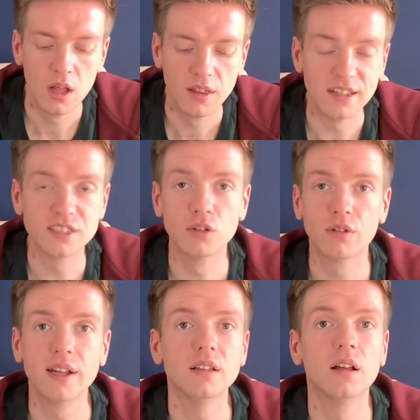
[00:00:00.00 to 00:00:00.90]
They're still
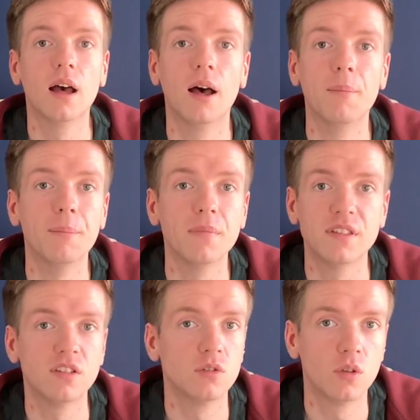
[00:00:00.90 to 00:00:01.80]
great, they
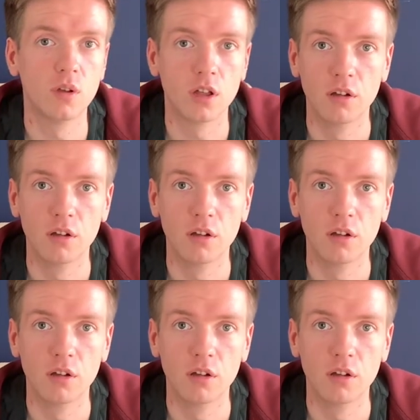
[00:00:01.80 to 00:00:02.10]
still do a